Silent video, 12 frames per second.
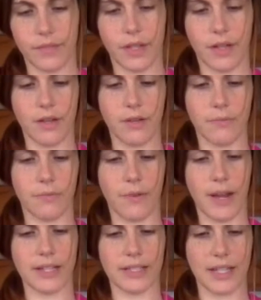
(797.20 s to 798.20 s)
All
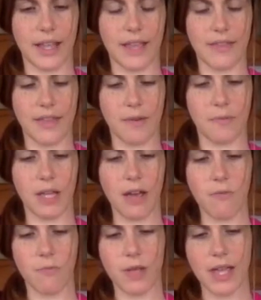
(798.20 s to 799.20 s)
right, and there we go.
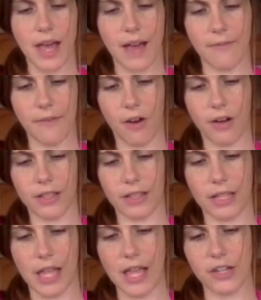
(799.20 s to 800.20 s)
We have our
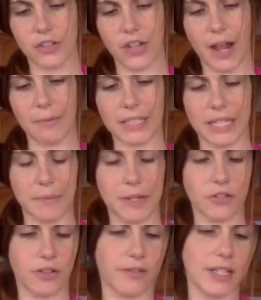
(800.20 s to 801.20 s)
lunge. I will take a
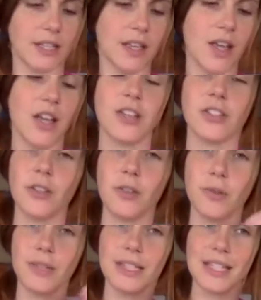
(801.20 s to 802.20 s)
picture of it so you
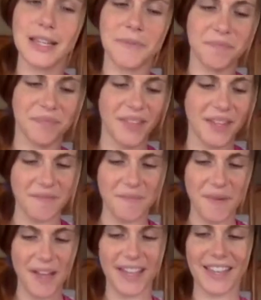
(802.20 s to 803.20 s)
can see.
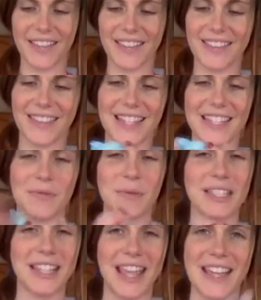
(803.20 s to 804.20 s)
But this
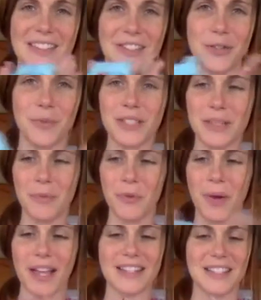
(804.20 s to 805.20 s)
was a super simple
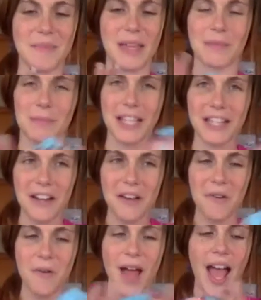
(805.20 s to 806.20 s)
way to make
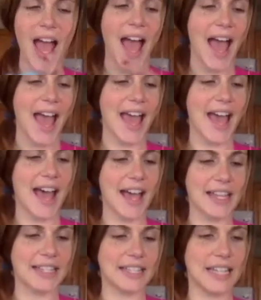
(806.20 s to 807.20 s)
Play-Doh,
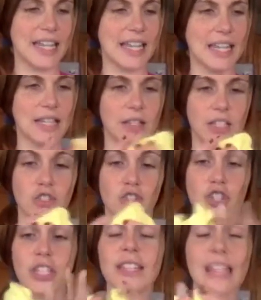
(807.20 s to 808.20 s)
and it
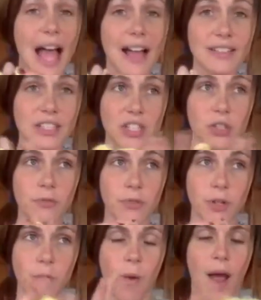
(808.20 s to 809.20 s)
should last you
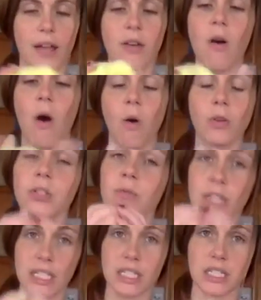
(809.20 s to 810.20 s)
for a while. All you
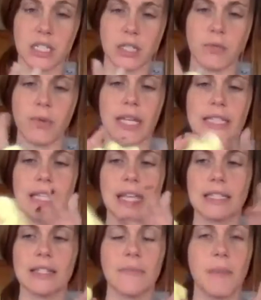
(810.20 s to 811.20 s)
need to do is
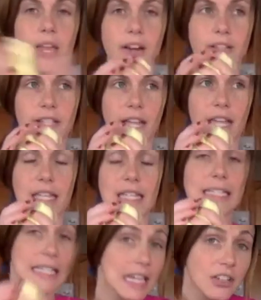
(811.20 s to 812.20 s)
get some airtight
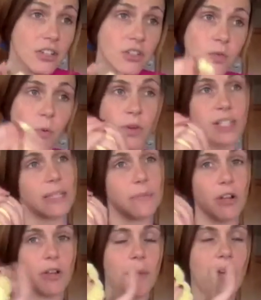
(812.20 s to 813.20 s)
containers or
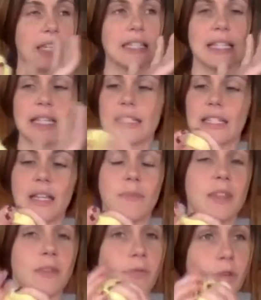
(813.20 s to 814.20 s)
Ziploc baggies and stick
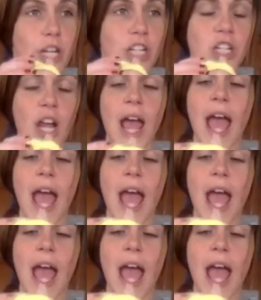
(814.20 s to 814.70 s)
them in the fridge.